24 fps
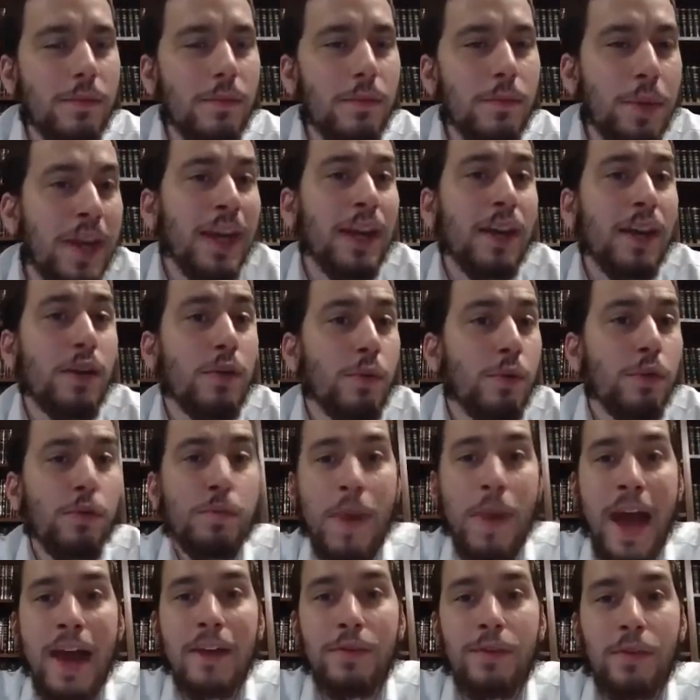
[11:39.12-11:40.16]
pig was
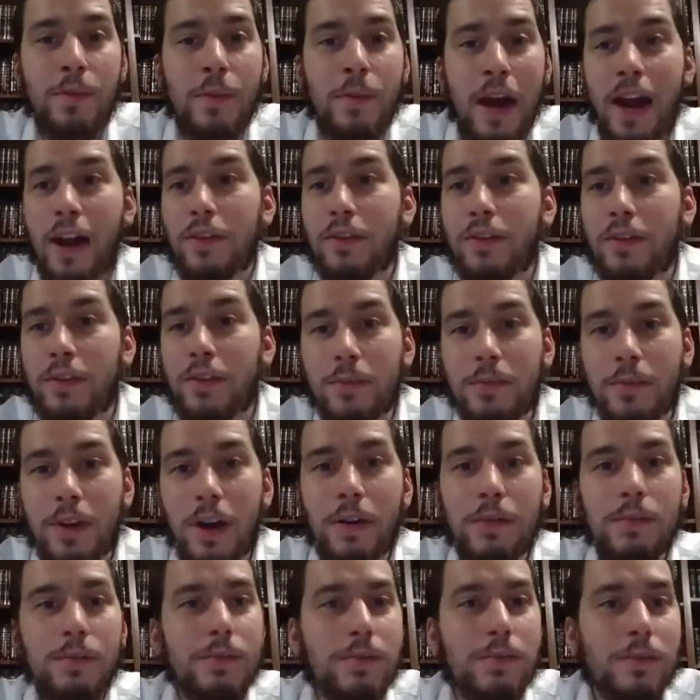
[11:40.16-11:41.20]
banned from our house.
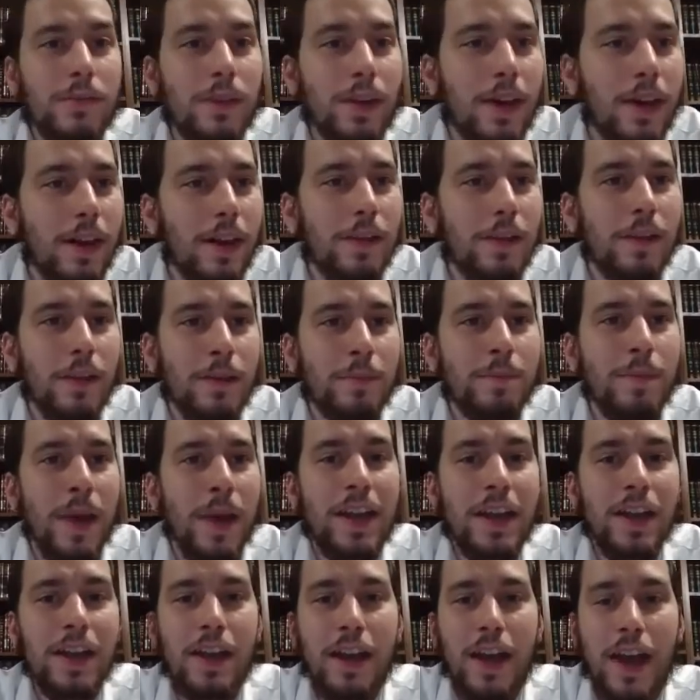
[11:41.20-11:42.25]

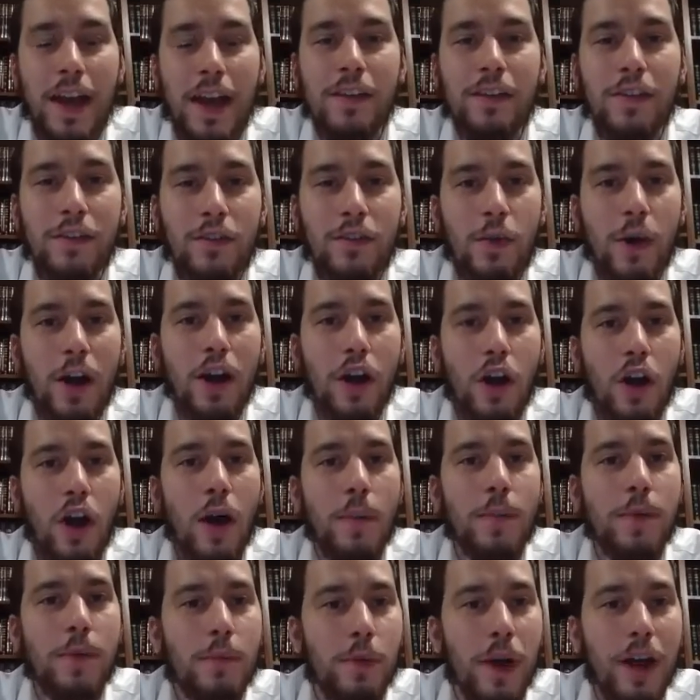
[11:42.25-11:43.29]
Bacon and eggs is quite a
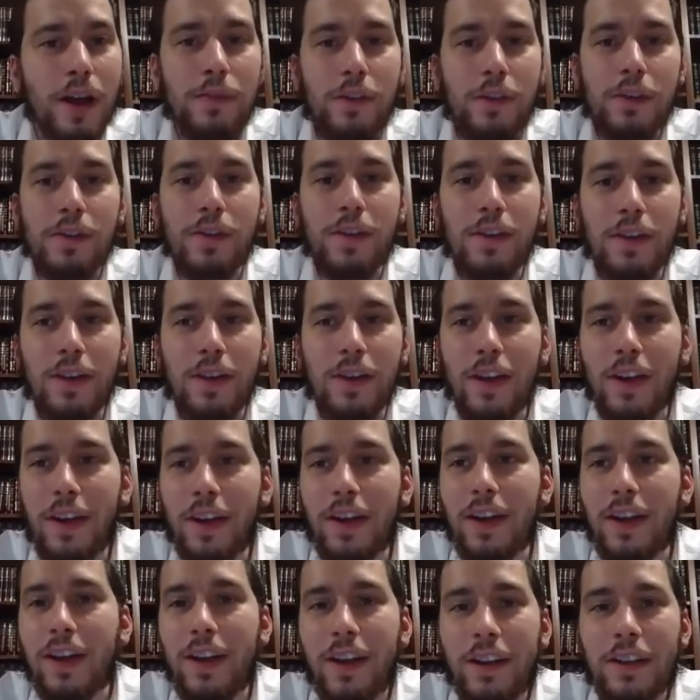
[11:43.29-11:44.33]
common breakfast.
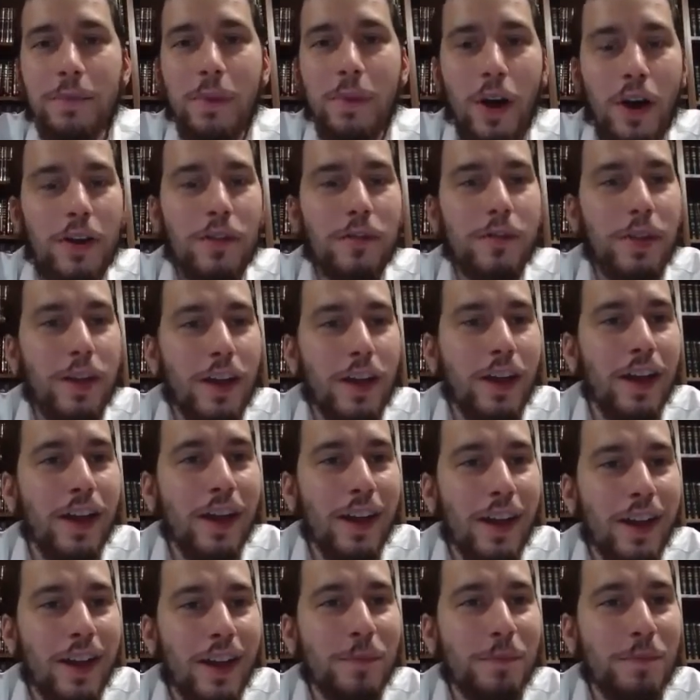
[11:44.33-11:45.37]
It's part of the
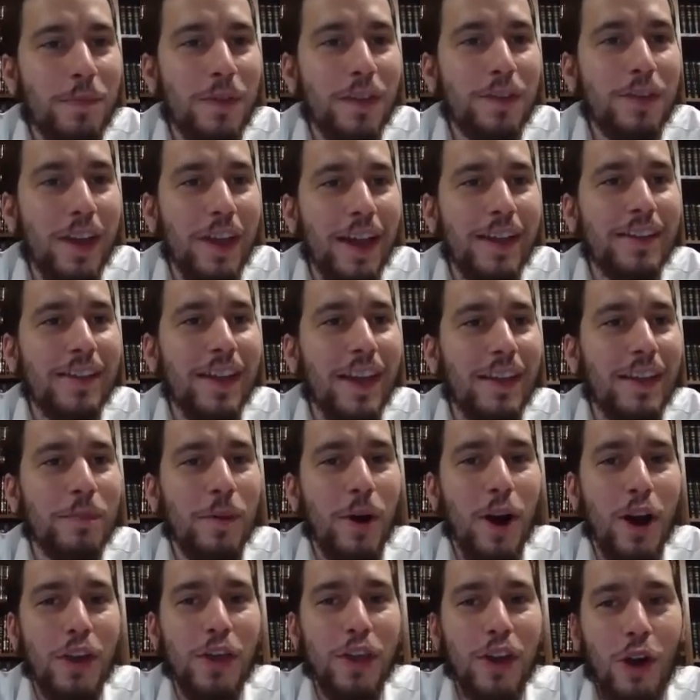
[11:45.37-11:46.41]
it's
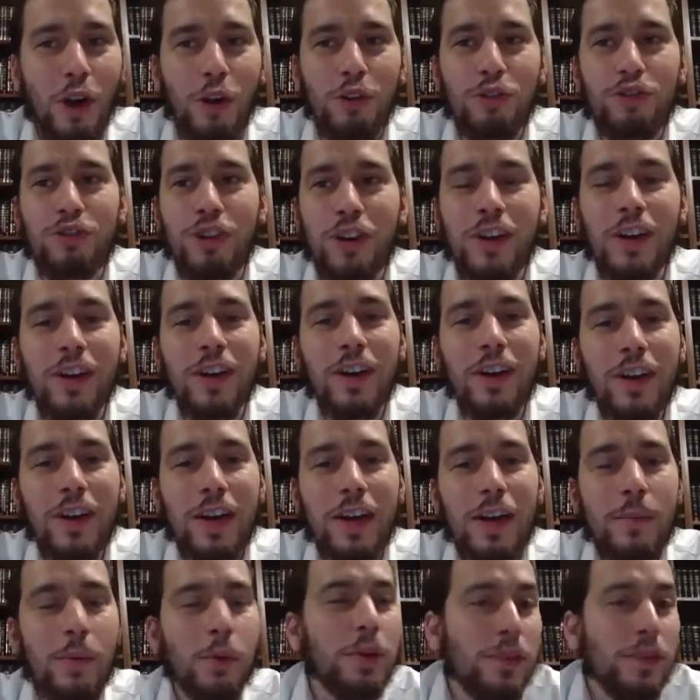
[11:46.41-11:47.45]
part of the culture.
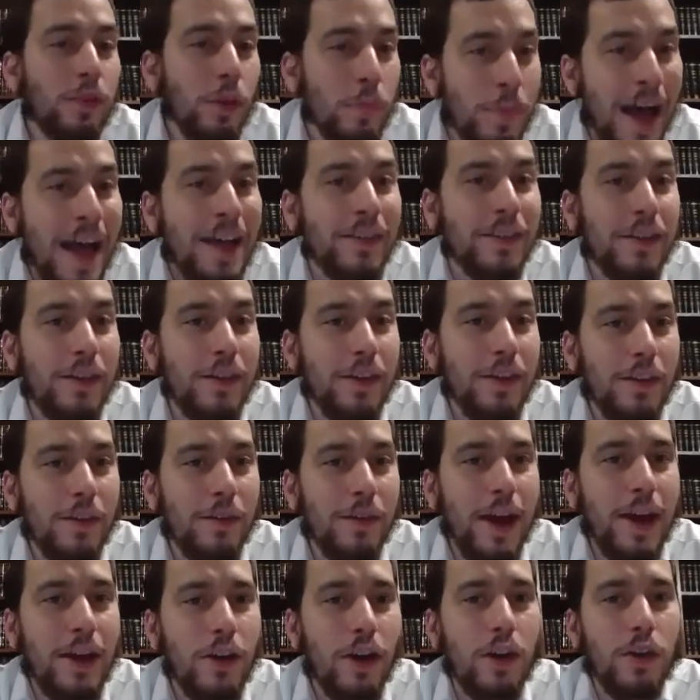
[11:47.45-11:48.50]
But we still banned it,
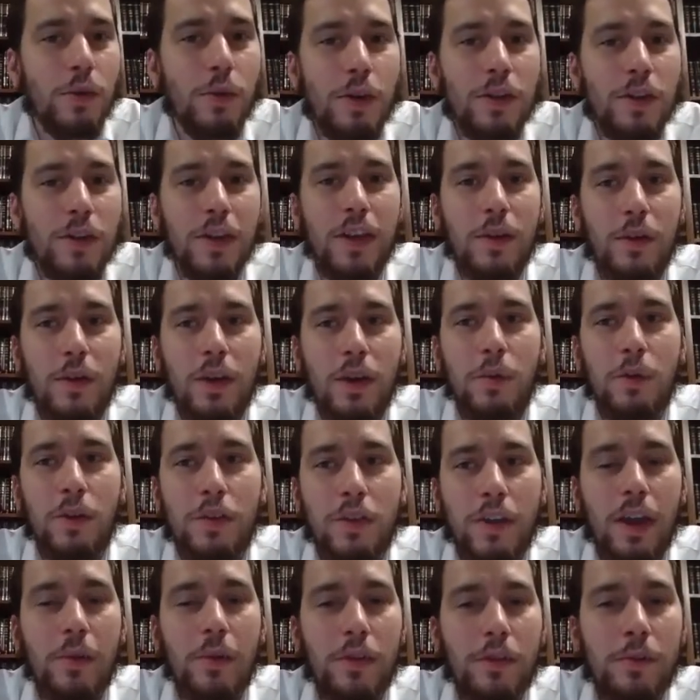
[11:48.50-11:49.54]
right? In other words, it
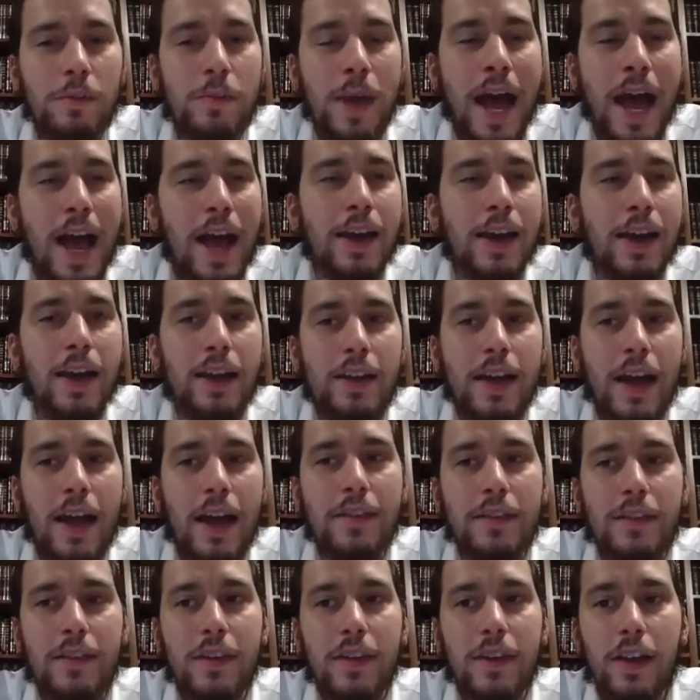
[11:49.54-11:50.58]
was bad,
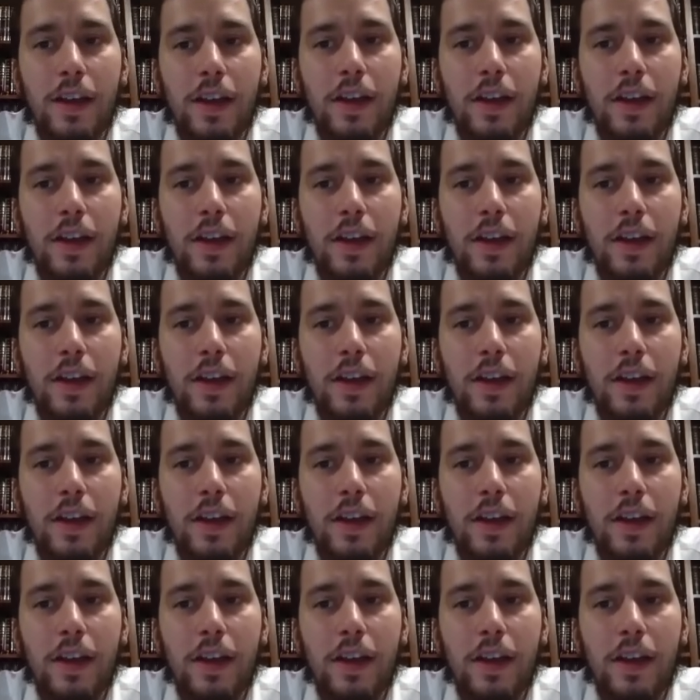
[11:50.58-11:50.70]
and